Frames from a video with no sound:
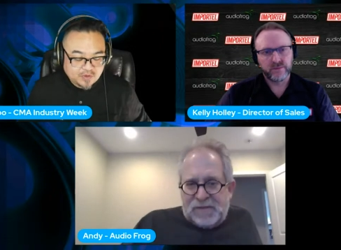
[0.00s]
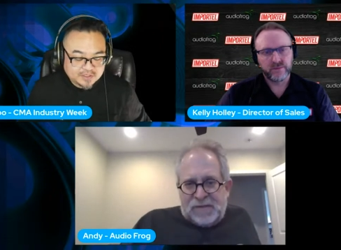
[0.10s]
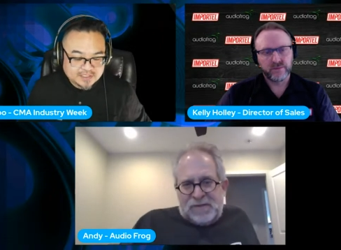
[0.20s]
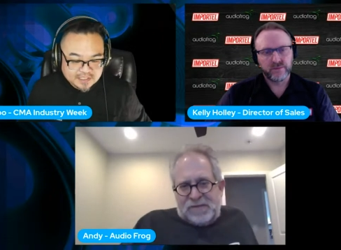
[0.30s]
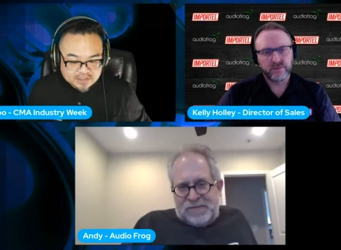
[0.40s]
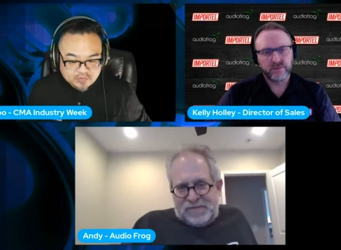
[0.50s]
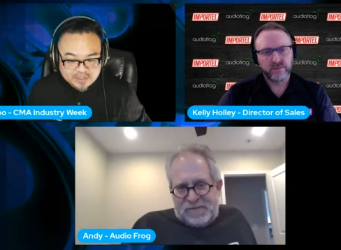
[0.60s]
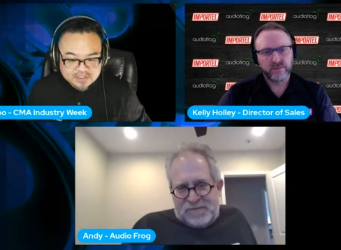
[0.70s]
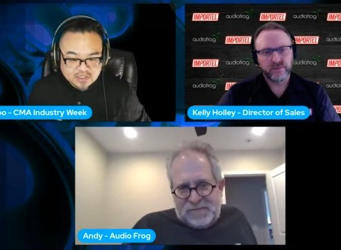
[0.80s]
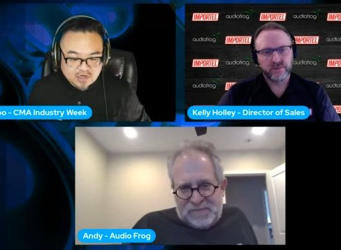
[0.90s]
Speaker 1: presentation,
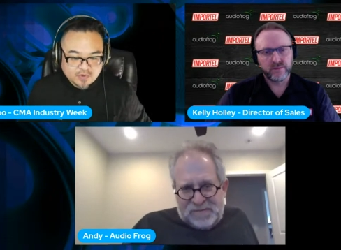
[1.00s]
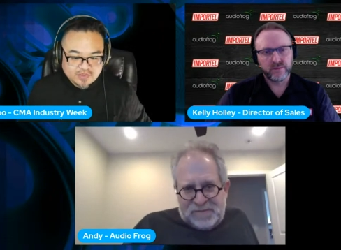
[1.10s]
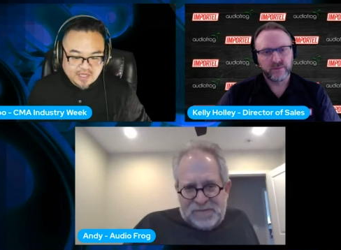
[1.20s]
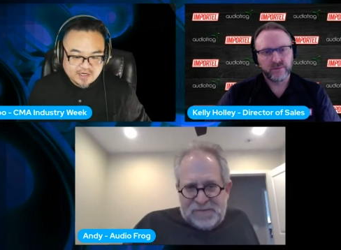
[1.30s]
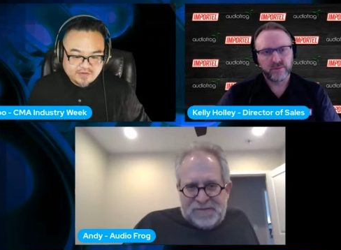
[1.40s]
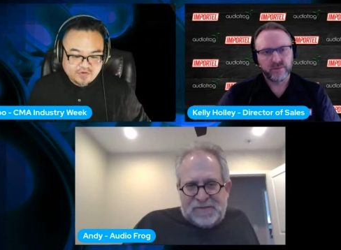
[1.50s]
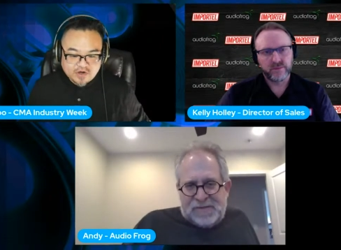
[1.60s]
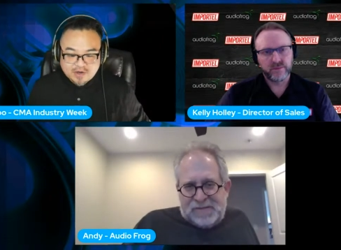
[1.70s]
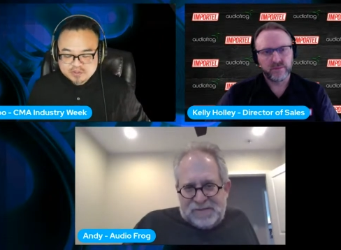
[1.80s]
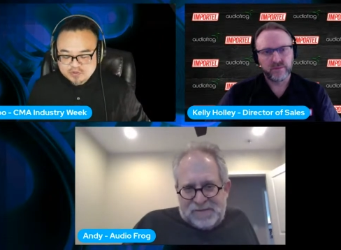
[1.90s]
we can start with that, give
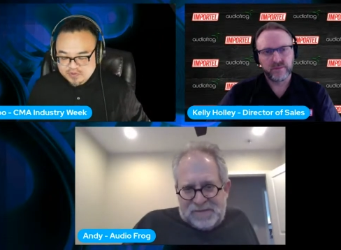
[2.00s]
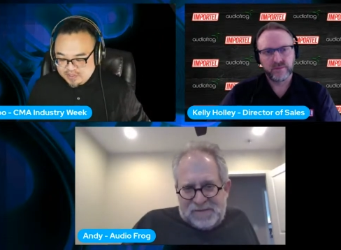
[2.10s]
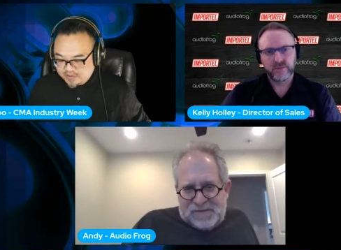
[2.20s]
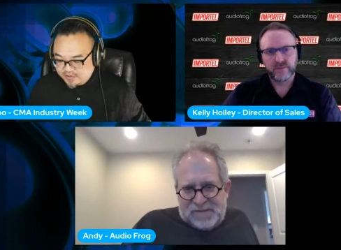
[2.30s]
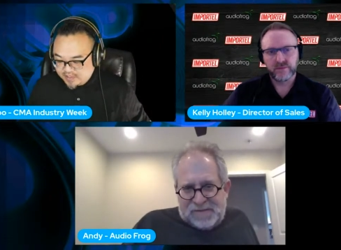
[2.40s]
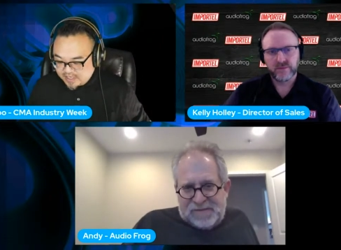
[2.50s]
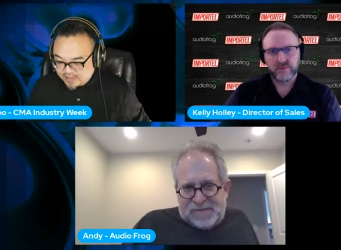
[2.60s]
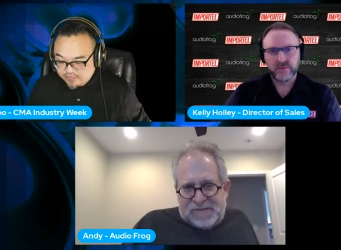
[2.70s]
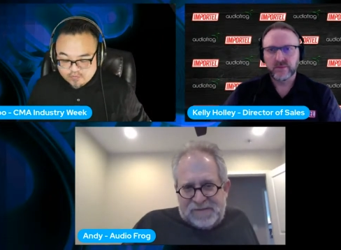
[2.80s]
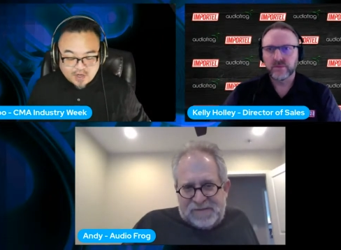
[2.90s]
you an opportunity to
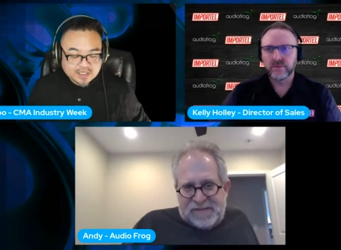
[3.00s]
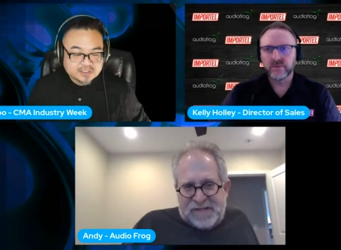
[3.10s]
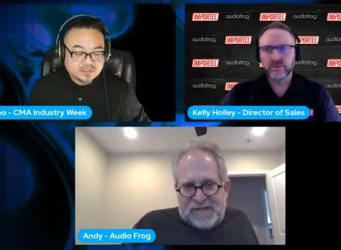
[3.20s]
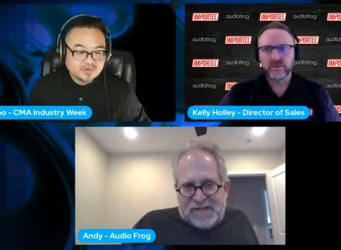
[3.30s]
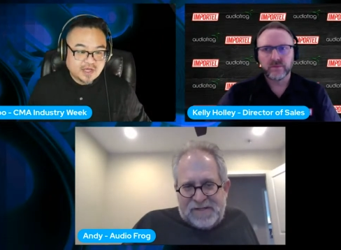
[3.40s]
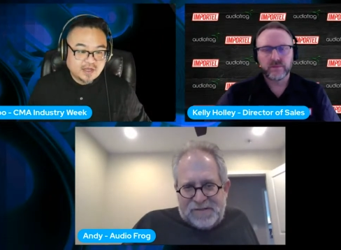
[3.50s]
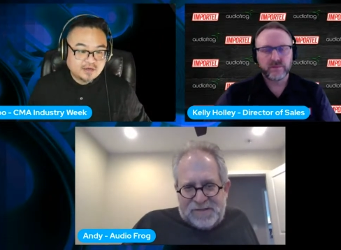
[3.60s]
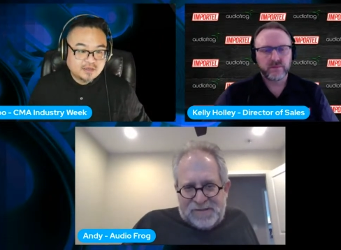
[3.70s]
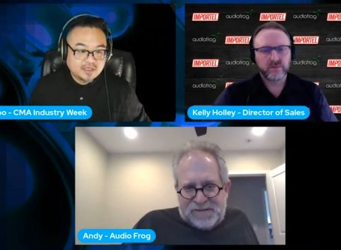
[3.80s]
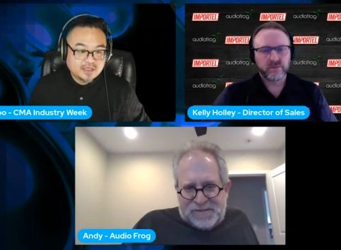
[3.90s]
kind of walk us through
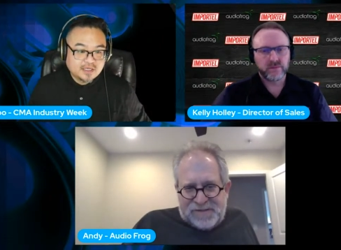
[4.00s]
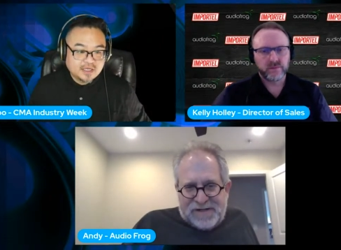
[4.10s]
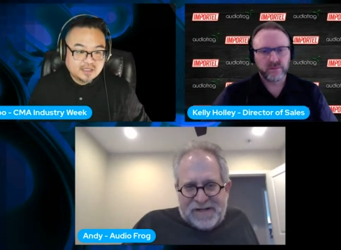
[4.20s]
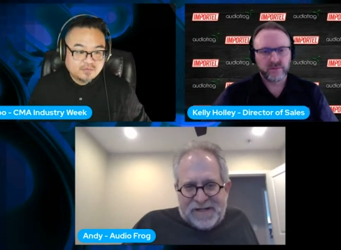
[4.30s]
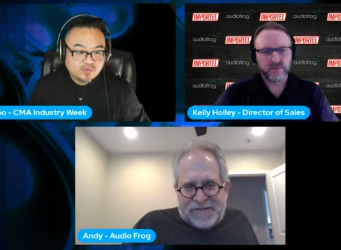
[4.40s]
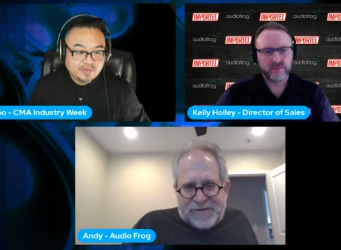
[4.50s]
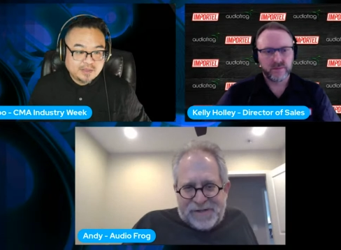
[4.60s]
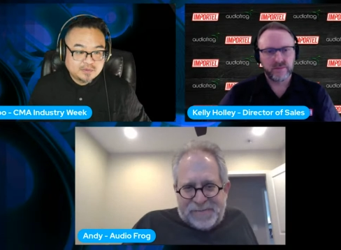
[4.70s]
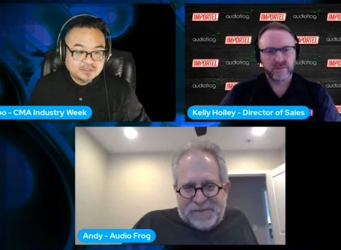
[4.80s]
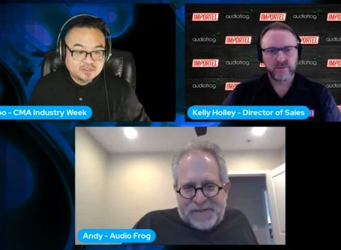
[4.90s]
that.
Speaker 2: So I got
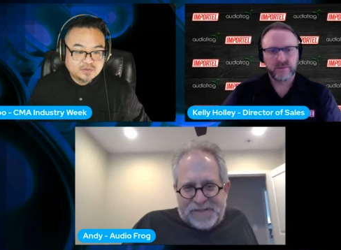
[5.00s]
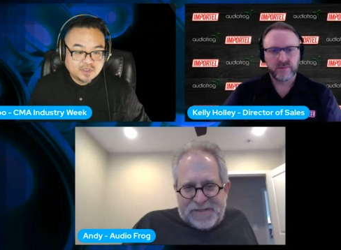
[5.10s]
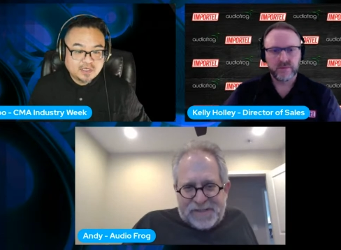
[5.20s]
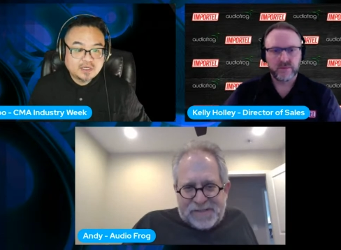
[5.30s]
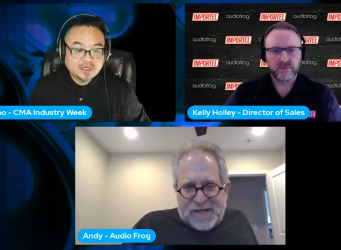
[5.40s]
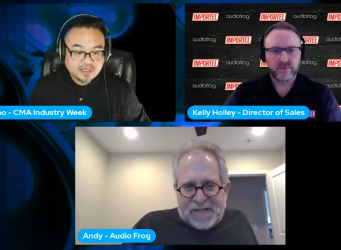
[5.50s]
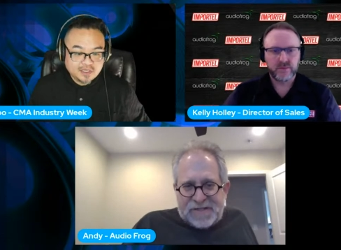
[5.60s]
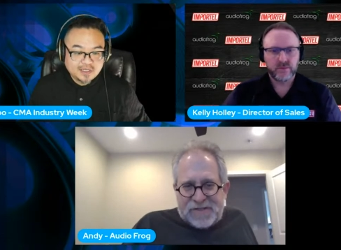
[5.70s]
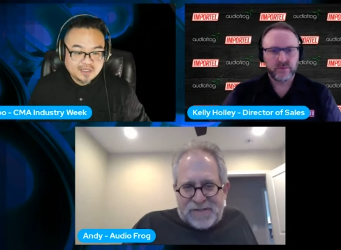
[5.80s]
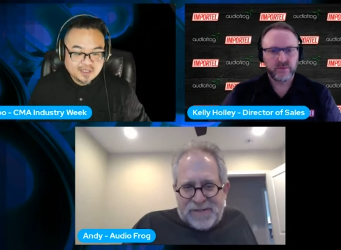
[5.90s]
to try to be a uh,
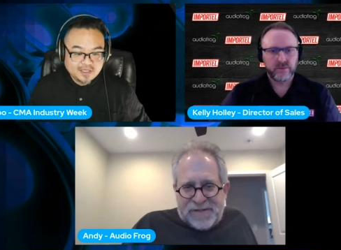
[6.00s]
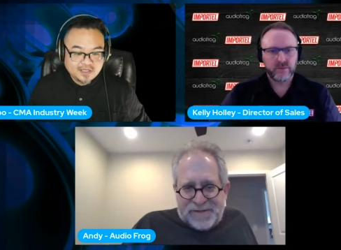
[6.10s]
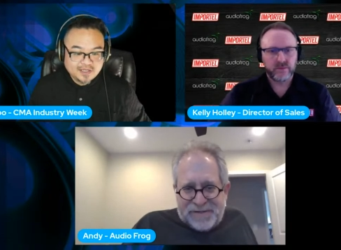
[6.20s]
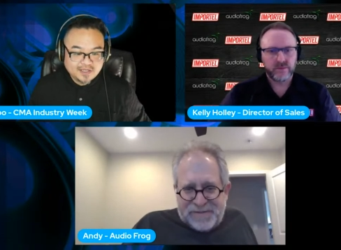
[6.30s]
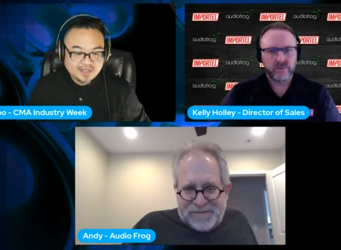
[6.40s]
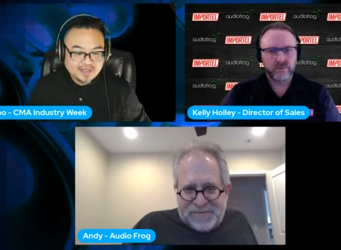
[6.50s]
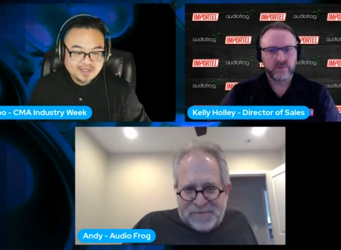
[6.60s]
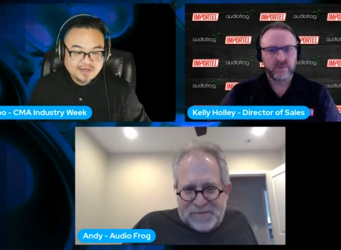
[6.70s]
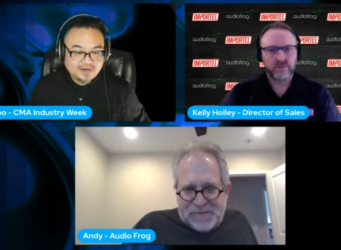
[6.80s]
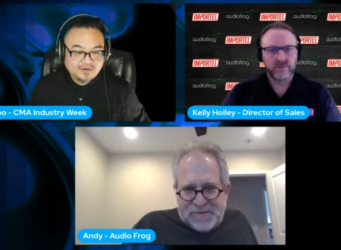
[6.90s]
technologist here.
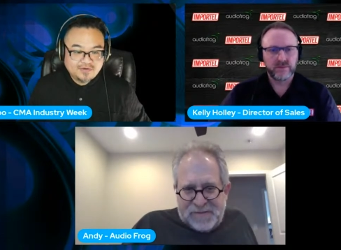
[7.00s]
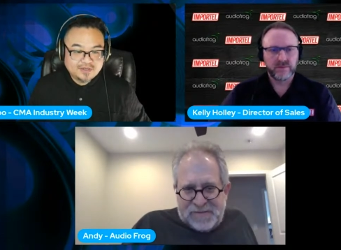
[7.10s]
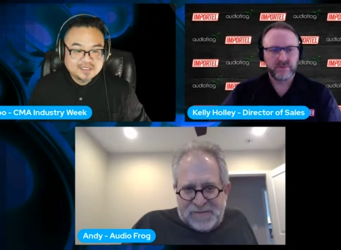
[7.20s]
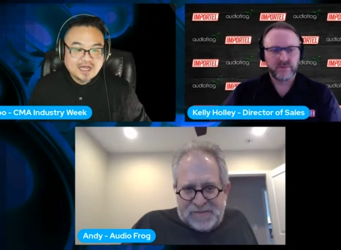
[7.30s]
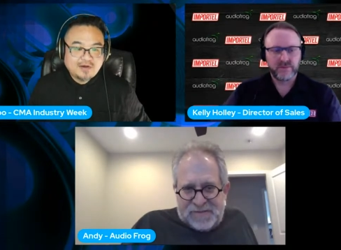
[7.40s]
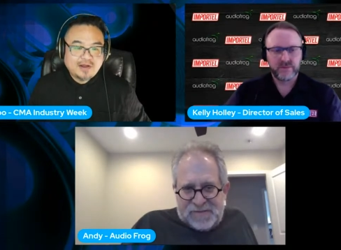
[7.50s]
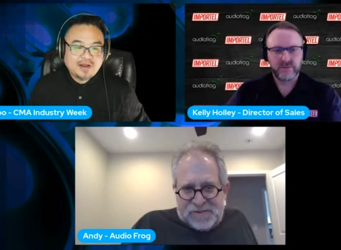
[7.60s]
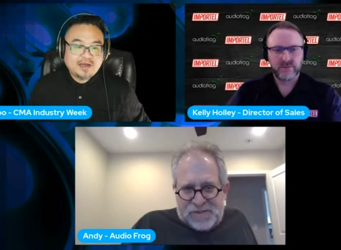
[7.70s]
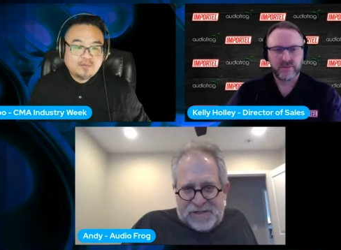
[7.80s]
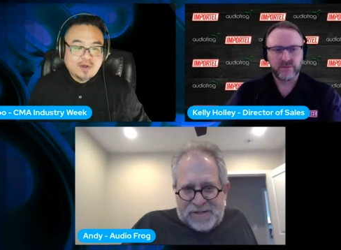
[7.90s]
Speaker 1: No worries.
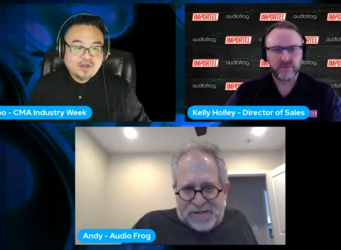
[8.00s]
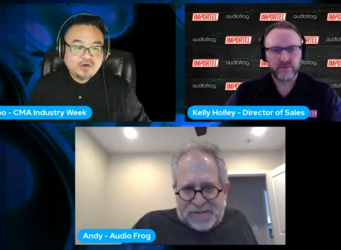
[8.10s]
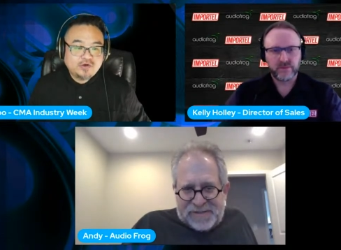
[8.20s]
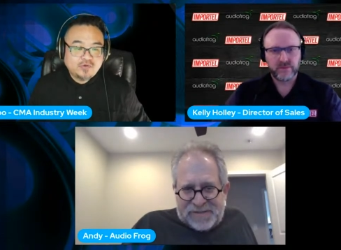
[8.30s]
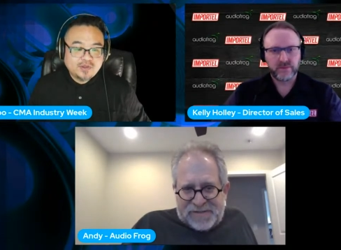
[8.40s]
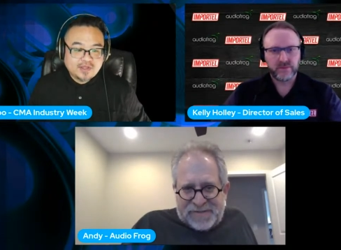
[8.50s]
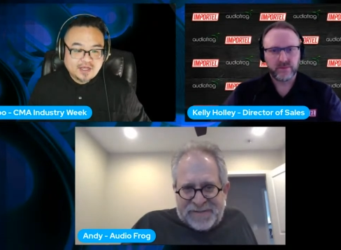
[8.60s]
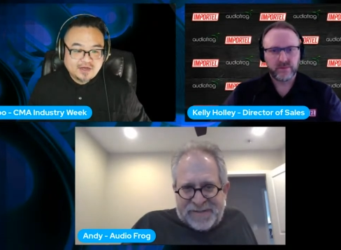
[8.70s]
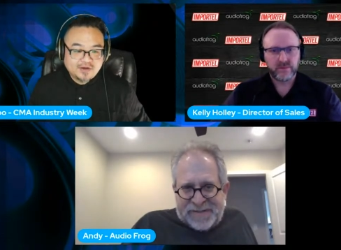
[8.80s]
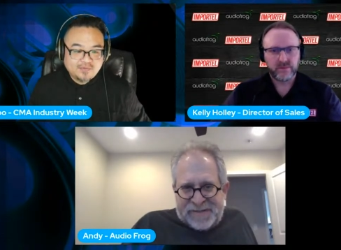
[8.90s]
Uh, while you're doing
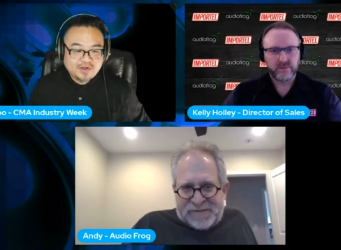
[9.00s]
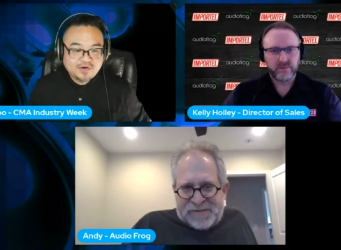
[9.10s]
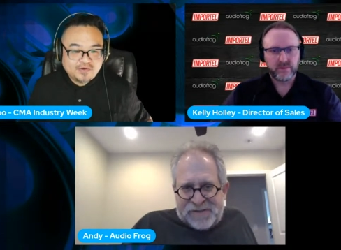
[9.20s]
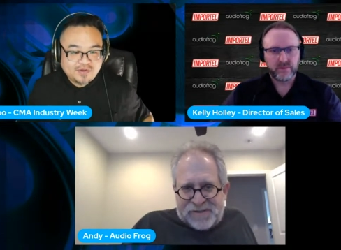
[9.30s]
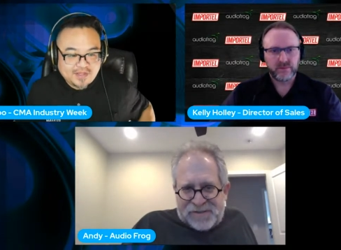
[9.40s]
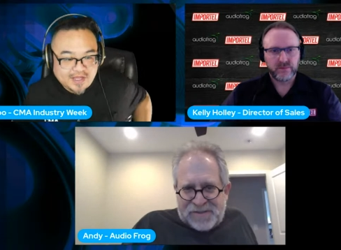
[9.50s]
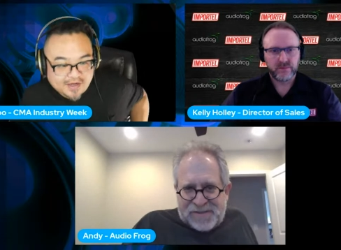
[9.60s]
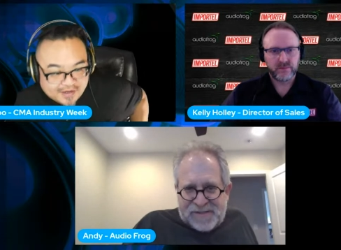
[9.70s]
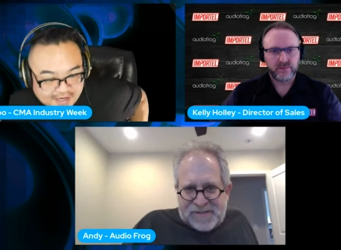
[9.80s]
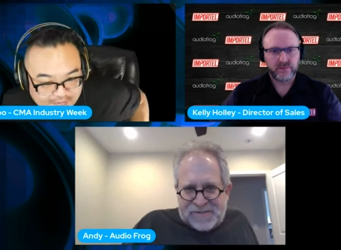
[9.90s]
that, while you're doing
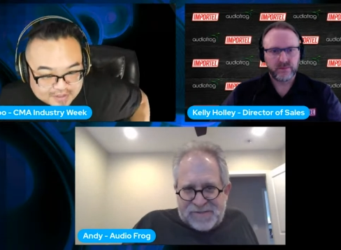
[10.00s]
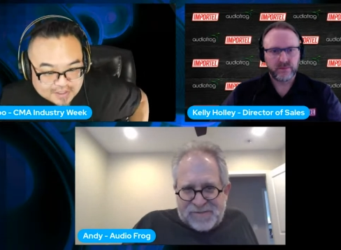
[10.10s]
that, I want